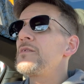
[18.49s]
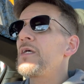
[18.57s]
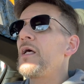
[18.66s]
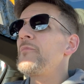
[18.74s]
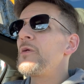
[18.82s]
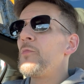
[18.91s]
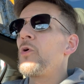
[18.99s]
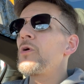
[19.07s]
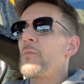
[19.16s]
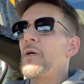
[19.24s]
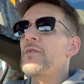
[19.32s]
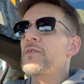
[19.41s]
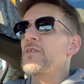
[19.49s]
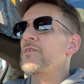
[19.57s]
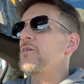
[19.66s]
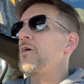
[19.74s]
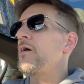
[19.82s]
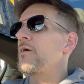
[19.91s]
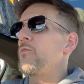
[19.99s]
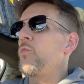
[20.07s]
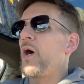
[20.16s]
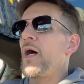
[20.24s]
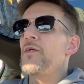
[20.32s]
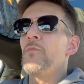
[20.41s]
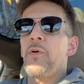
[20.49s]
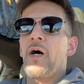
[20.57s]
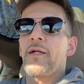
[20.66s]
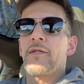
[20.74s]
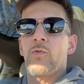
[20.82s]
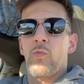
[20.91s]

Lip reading: tell me more about this car and why you bought it,